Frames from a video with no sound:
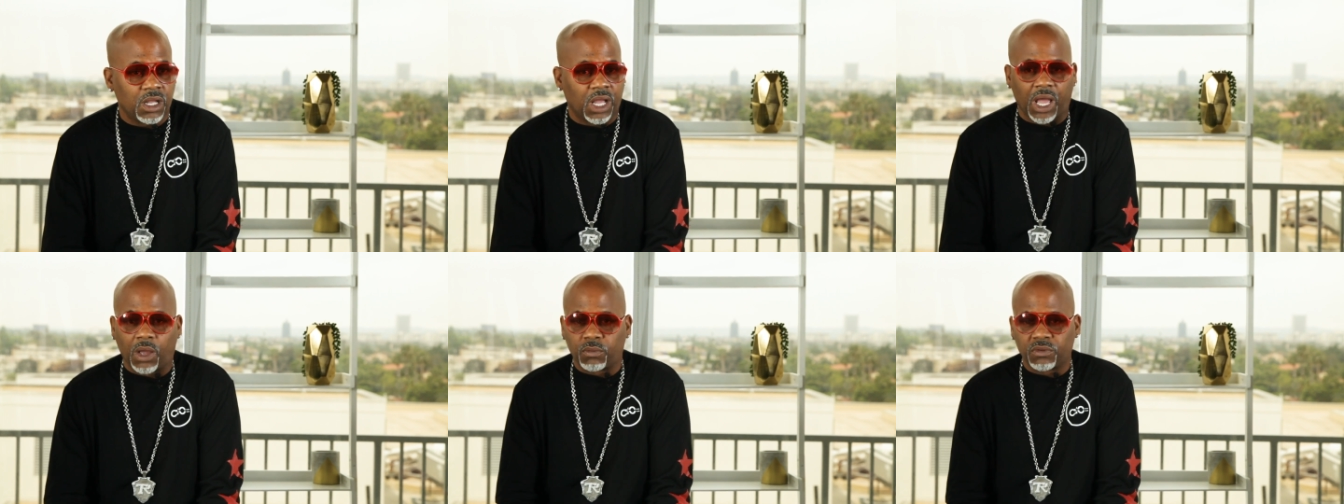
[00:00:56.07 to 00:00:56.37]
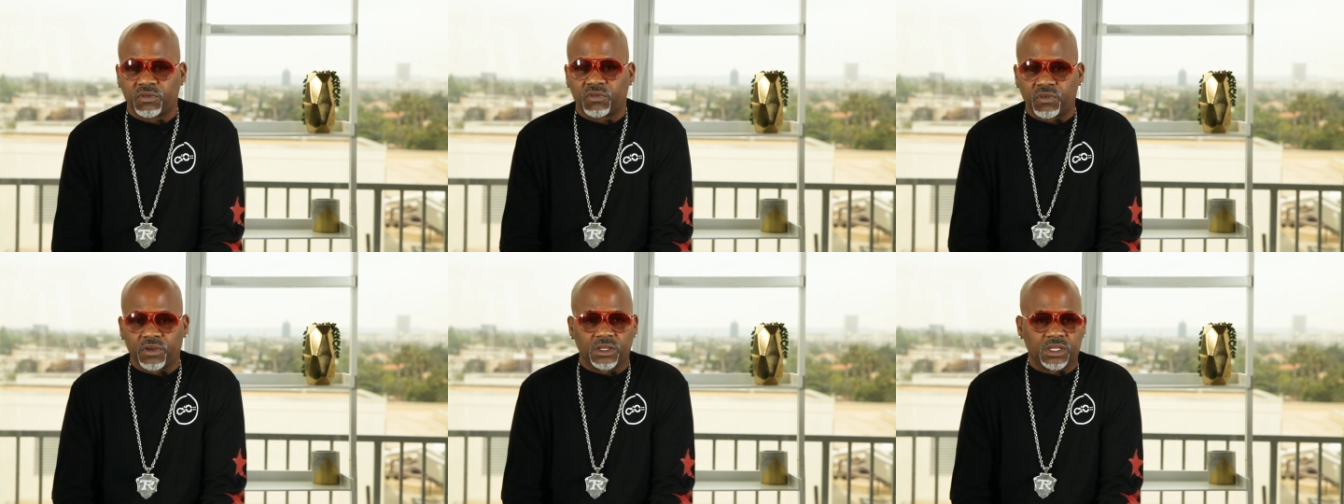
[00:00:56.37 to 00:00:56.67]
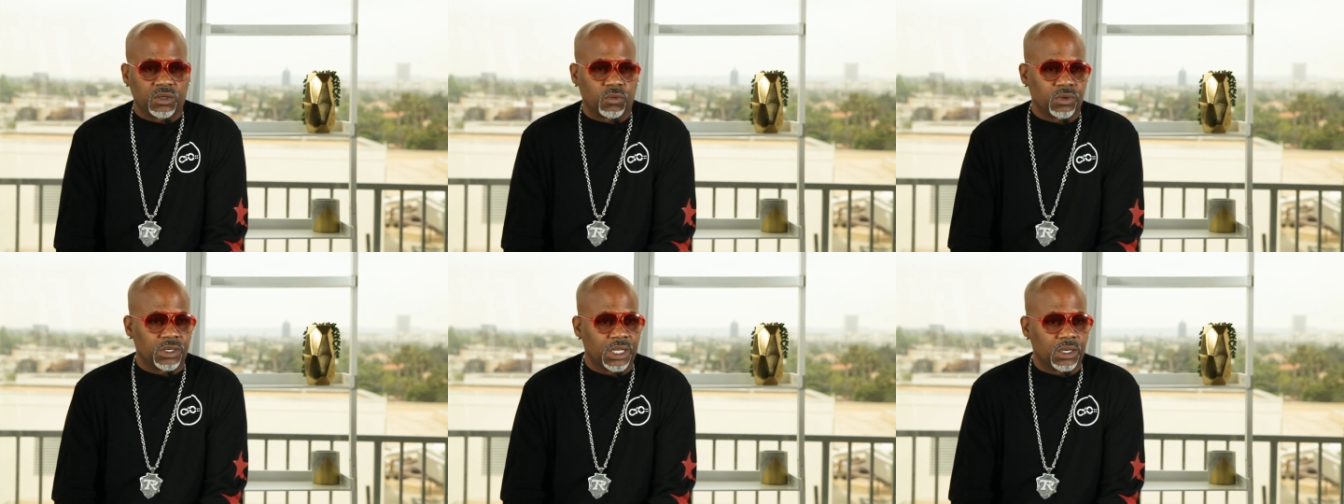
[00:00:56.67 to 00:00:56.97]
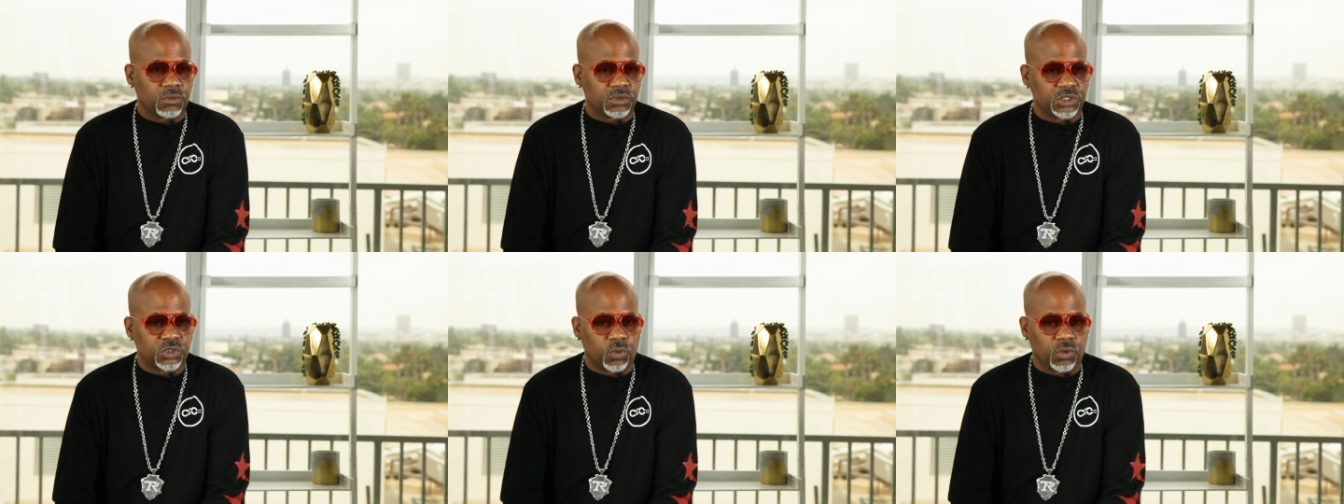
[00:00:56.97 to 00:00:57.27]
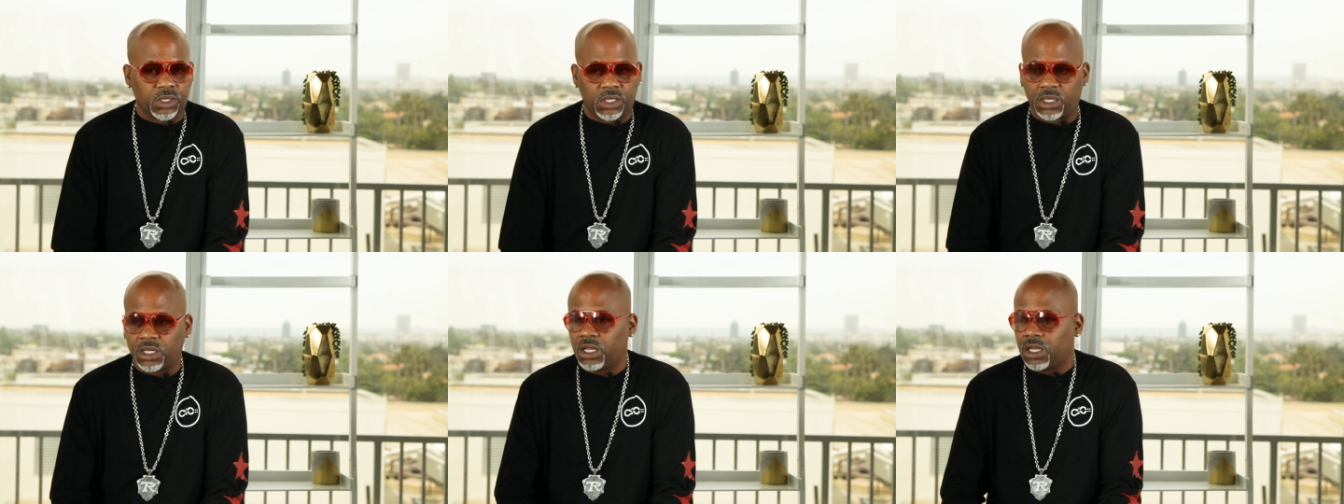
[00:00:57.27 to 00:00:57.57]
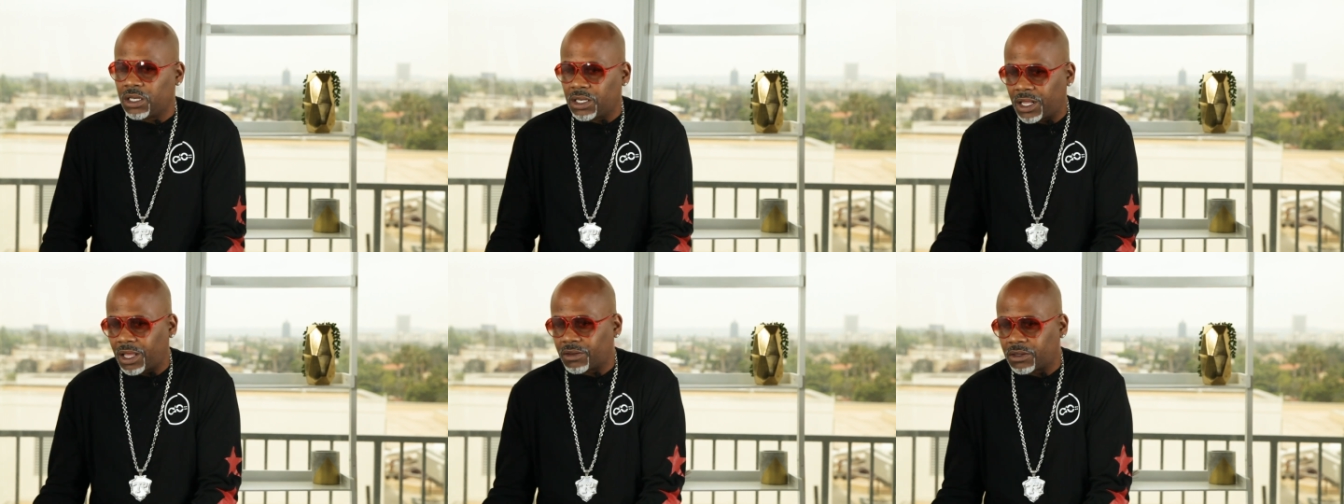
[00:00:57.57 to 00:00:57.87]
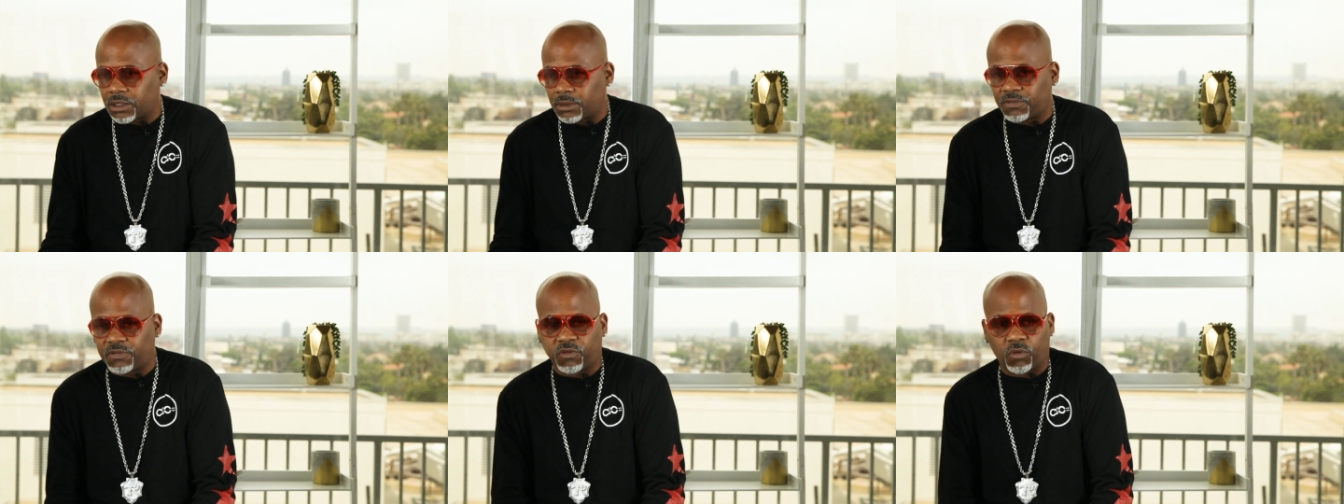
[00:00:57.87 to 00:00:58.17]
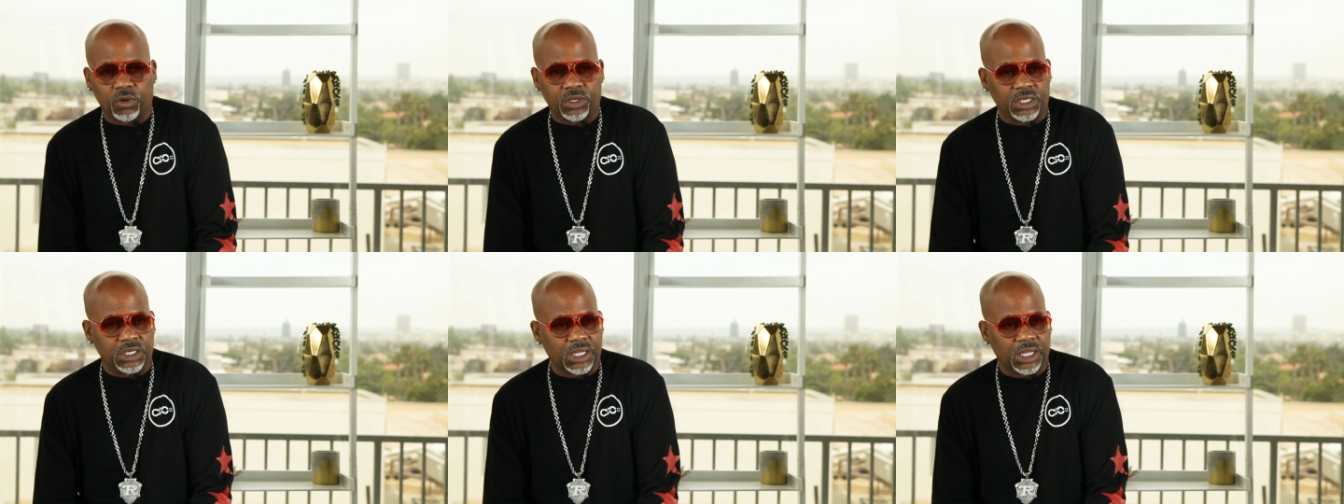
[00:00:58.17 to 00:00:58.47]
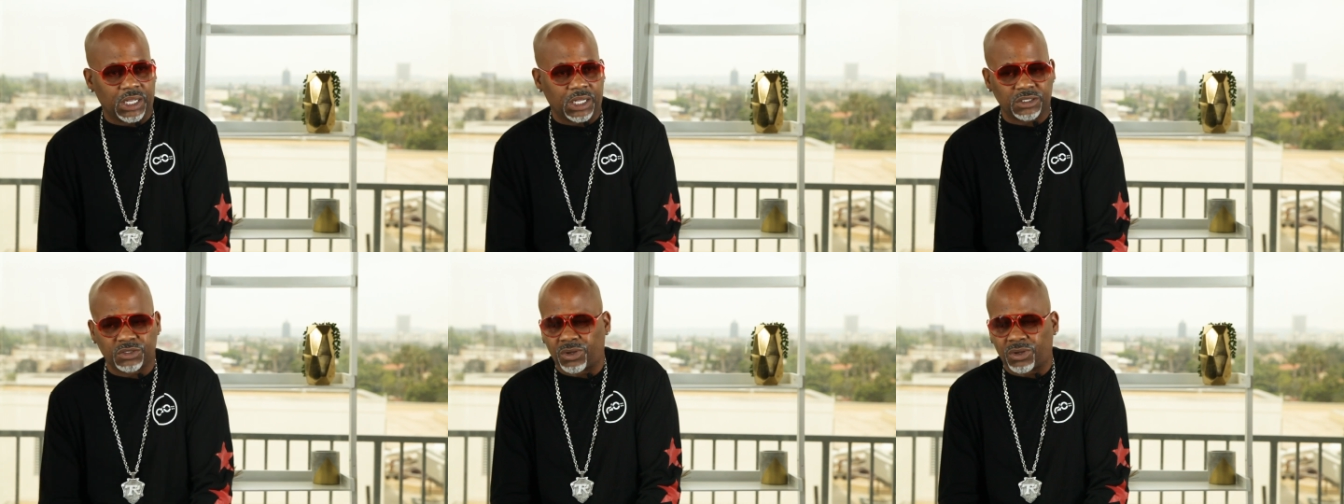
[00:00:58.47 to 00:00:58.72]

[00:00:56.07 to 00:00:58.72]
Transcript: I was feeling when I was 20, now that I'm 49.